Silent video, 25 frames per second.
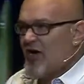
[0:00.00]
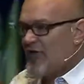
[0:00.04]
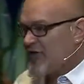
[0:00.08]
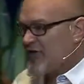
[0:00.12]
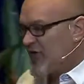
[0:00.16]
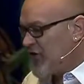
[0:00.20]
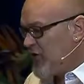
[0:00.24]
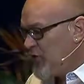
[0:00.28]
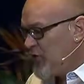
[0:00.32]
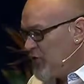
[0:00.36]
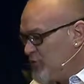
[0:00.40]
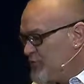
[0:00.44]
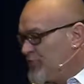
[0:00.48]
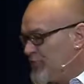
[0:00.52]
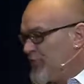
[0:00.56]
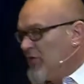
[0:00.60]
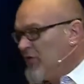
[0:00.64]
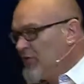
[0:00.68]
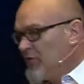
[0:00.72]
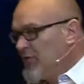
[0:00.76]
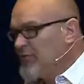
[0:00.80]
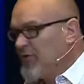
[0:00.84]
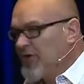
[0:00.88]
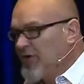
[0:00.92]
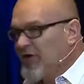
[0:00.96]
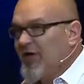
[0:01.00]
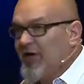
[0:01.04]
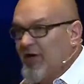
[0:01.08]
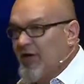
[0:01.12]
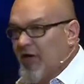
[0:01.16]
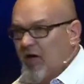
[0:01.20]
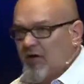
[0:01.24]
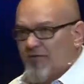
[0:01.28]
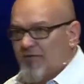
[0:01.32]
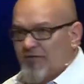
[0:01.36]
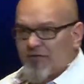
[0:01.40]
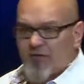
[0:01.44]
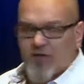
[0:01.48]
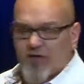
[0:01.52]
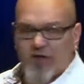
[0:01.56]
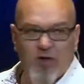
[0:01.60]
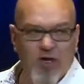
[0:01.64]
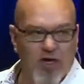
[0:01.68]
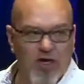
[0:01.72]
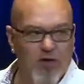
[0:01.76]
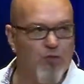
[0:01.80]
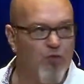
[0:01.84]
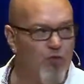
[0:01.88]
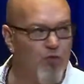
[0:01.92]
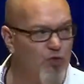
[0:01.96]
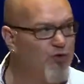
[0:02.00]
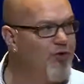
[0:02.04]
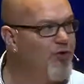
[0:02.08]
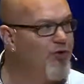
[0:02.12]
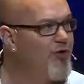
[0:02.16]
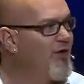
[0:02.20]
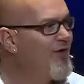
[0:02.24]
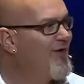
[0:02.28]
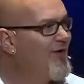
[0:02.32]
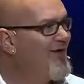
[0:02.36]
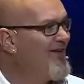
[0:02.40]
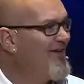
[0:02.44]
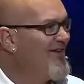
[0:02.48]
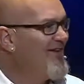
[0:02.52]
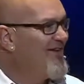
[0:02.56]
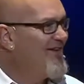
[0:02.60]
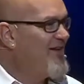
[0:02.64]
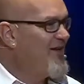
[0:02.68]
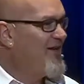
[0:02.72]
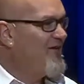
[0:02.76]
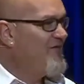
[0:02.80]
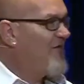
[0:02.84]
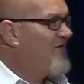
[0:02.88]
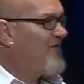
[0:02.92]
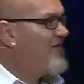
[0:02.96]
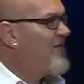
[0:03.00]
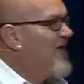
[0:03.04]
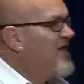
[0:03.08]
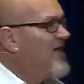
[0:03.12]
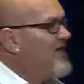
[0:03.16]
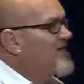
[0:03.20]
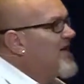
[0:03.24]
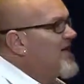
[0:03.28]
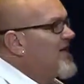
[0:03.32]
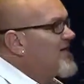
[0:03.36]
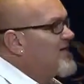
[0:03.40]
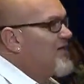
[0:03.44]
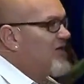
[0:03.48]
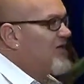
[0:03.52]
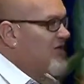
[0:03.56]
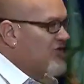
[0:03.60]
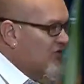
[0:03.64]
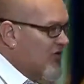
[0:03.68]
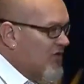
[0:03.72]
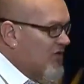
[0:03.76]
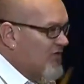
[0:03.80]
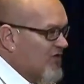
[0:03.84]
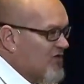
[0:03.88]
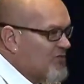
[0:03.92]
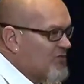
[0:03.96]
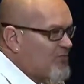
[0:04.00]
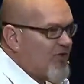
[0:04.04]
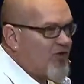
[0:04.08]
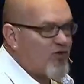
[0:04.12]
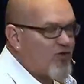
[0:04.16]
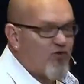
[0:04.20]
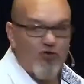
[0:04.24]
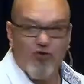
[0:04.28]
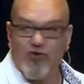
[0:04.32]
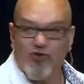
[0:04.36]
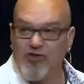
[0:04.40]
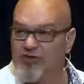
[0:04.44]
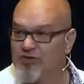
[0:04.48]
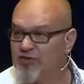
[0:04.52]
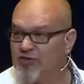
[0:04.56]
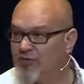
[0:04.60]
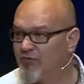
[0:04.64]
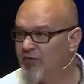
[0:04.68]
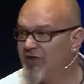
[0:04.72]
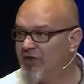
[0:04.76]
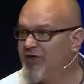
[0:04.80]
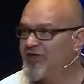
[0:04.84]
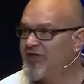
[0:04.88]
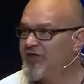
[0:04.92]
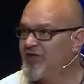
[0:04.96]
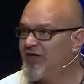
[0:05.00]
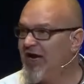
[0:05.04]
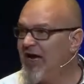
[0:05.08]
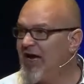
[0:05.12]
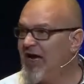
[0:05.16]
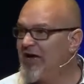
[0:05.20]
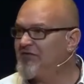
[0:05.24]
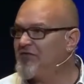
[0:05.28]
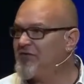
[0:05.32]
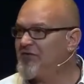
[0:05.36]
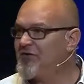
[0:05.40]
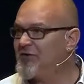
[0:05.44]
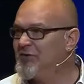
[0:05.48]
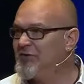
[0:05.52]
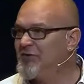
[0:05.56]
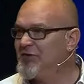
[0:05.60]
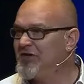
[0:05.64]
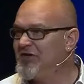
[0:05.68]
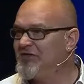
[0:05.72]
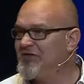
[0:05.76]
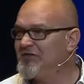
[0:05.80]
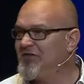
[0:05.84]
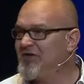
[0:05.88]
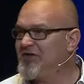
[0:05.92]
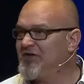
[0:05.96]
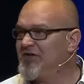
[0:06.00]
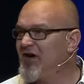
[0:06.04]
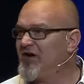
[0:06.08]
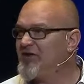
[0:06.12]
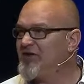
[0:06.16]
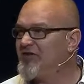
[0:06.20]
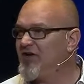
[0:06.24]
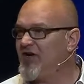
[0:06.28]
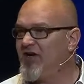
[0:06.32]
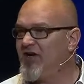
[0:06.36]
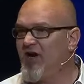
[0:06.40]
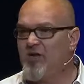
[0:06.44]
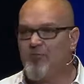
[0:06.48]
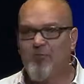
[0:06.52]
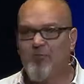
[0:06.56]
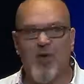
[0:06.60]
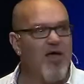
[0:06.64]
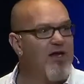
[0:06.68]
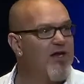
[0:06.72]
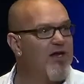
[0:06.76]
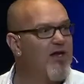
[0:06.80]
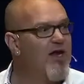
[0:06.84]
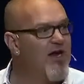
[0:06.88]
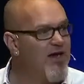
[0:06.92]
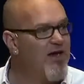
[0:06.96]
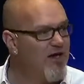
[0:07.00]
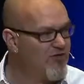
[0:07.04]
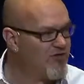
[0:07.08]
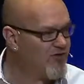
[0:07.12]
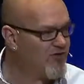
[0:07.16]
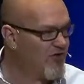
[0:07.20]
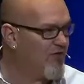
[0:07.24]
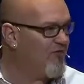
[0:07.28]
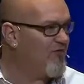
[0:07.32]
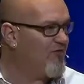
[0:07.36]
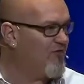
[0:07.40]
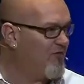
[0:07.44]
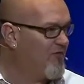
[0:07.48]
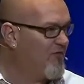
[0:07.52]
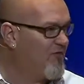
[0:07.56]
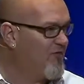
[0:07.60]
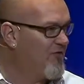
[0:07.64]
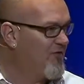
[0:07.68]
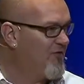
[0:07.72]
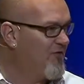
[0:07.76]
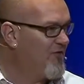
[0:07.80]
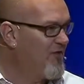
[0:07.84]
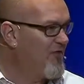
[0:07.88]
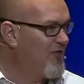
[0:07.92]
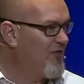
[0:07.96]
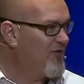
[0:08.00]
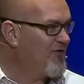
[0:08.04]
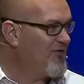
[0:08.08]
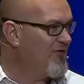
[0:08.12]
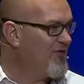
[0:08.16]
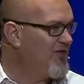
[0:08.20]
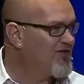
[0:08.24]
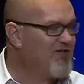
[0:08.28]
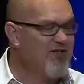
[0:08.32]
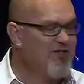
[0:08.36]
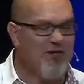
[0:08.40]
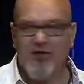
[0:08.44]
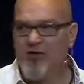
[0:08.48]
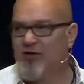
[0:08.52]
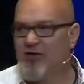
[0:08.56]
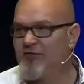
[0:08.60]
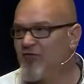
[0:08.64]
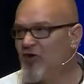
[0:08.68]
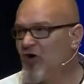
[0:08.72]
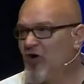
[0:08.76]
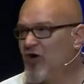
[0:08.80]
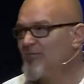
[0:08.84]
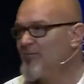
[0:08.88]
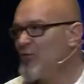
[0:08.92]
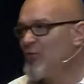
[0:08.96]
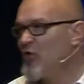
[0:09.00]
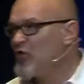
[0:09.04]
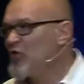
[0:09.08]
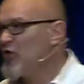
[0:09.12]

that you probably and hopefully and would give fantastic service, because the reason you have to, if you don't pay your house off, right? So you've got more